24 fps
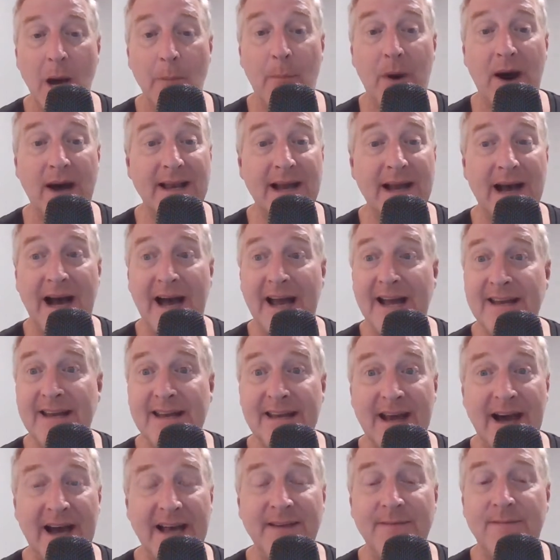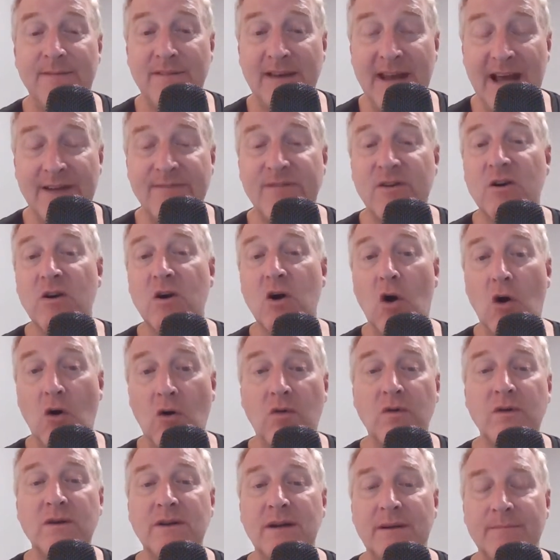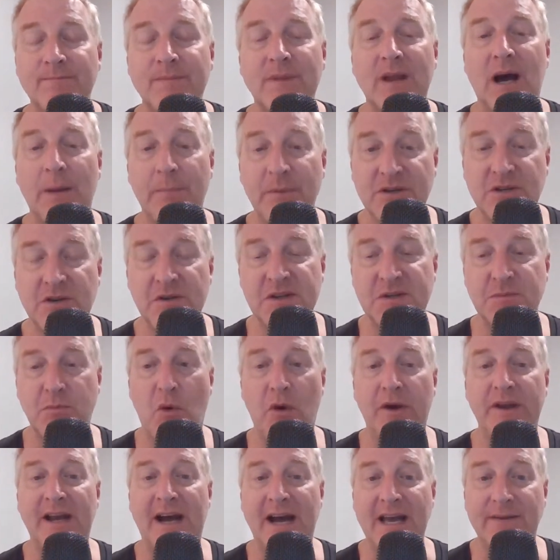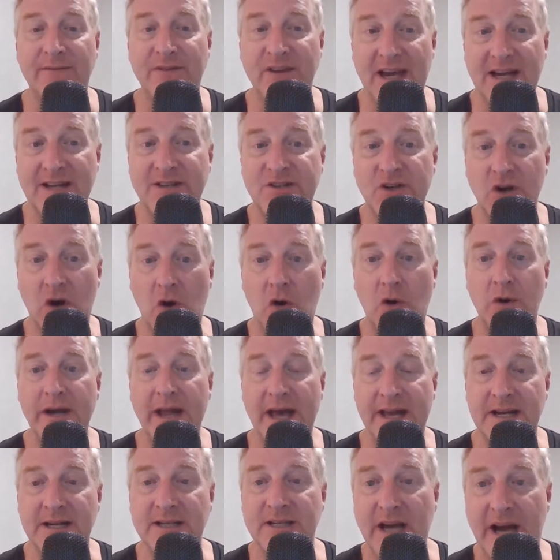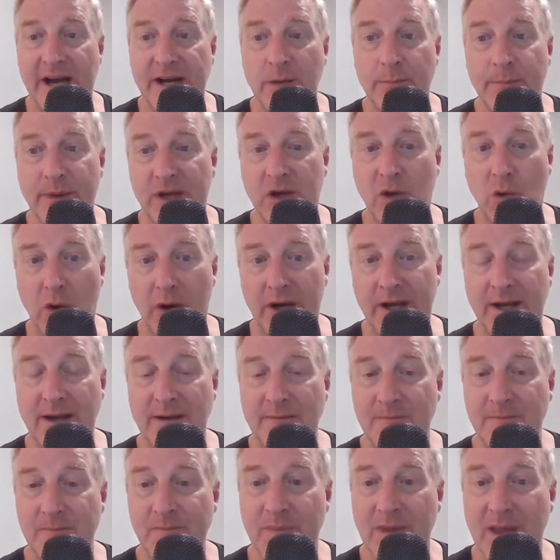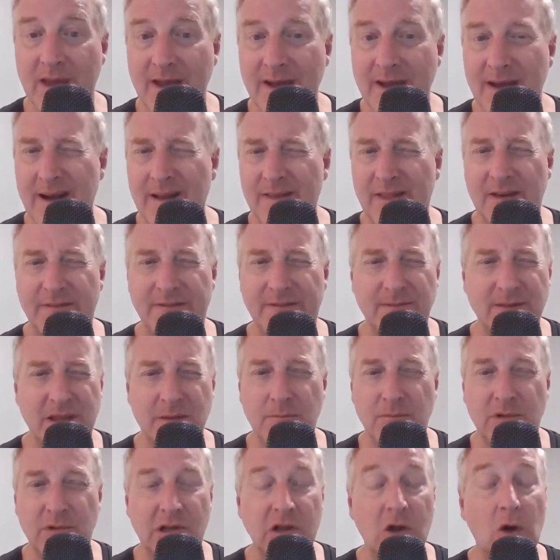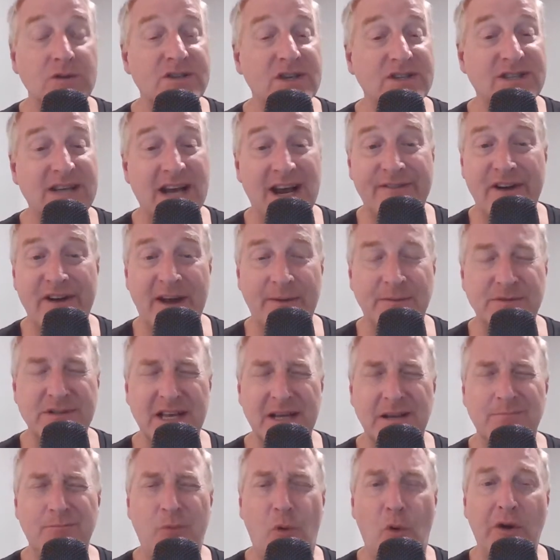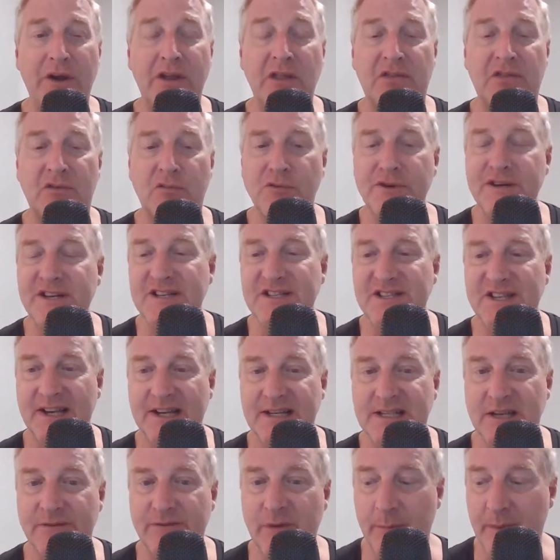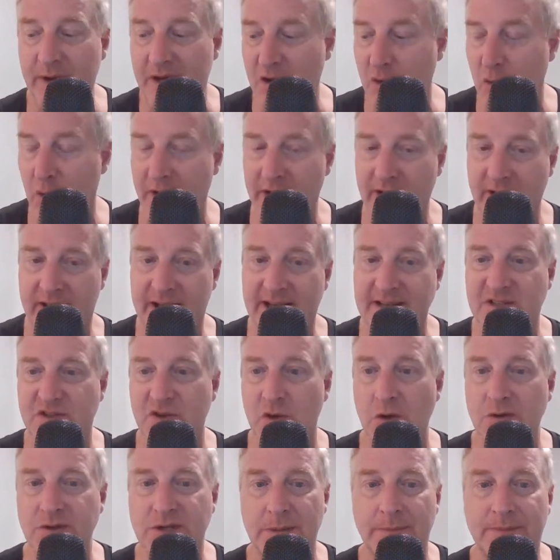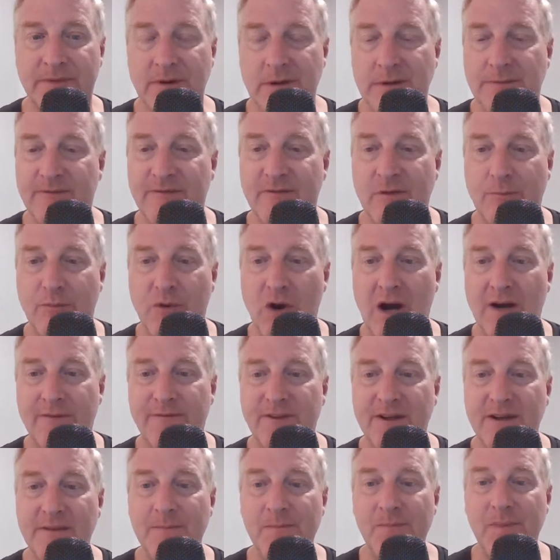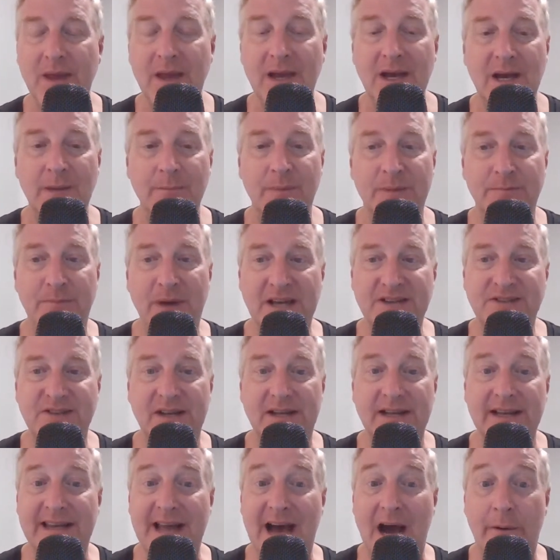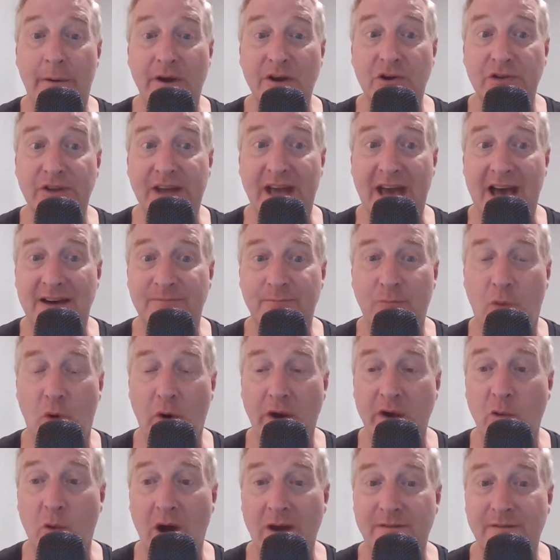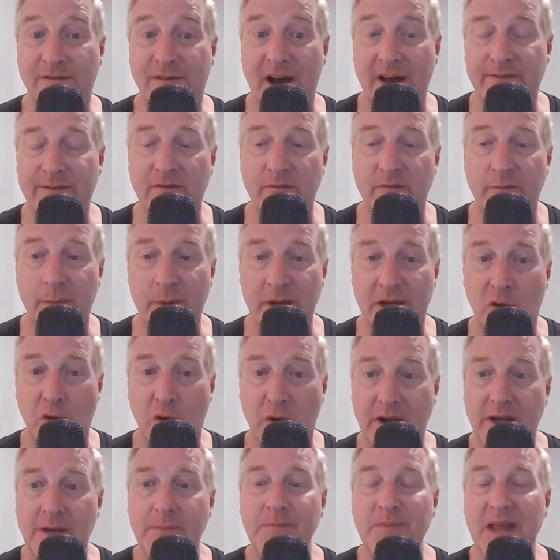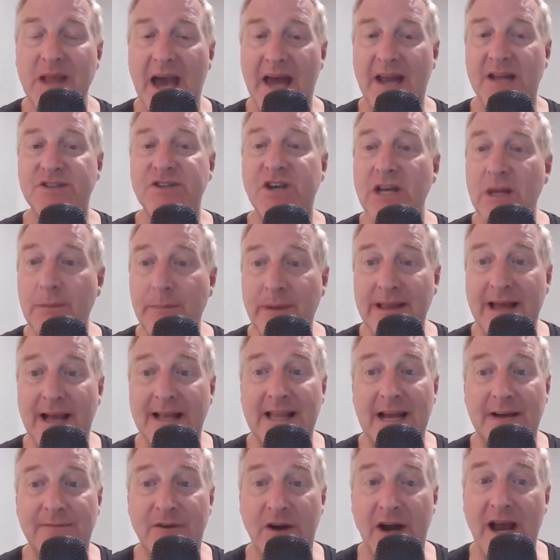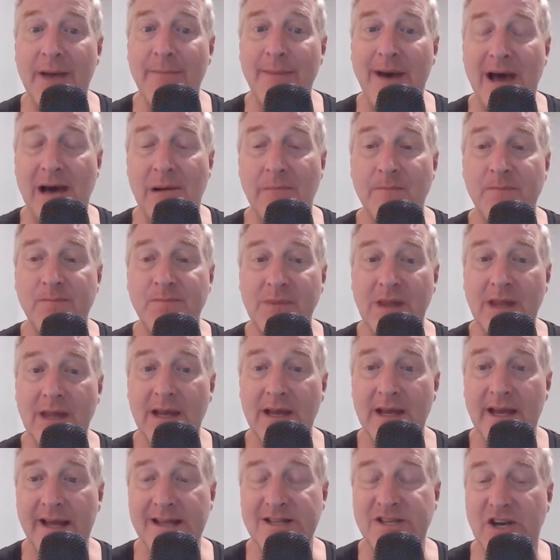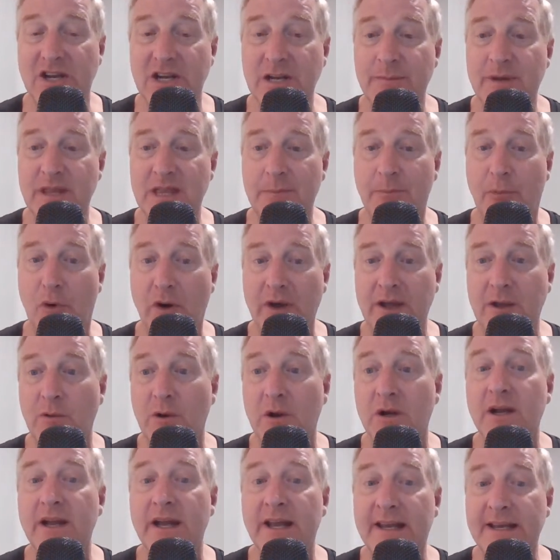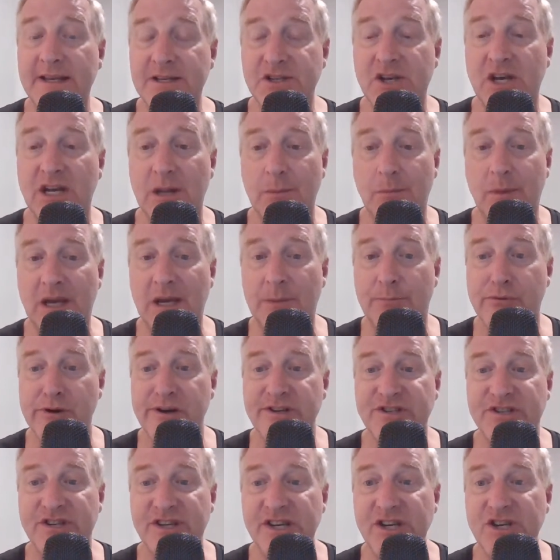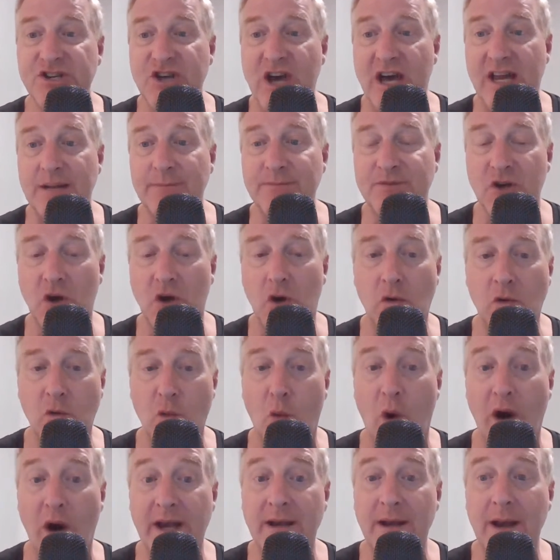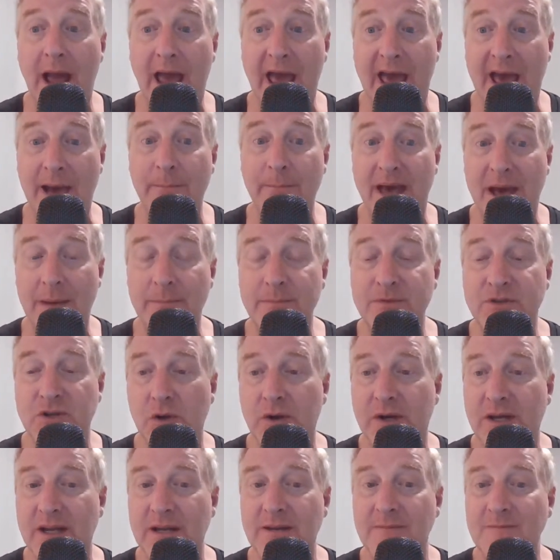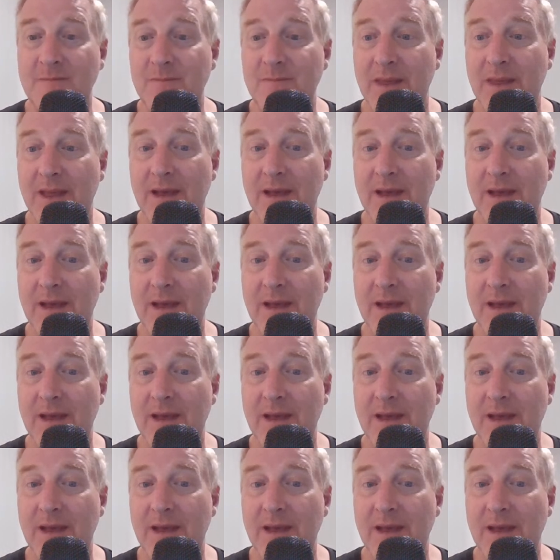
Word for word: but I I've never owned up until this point, I have yet to own an entire Bitcoin. The, the closest I ever had was like 0.36 of a Bitcoin. Then I sold some per, for profit. But basically, now I only have 0.15 of Bitcoin. And it's going to be like that for MM. It's going to be the point where it is going to be a prestige item to own one MM token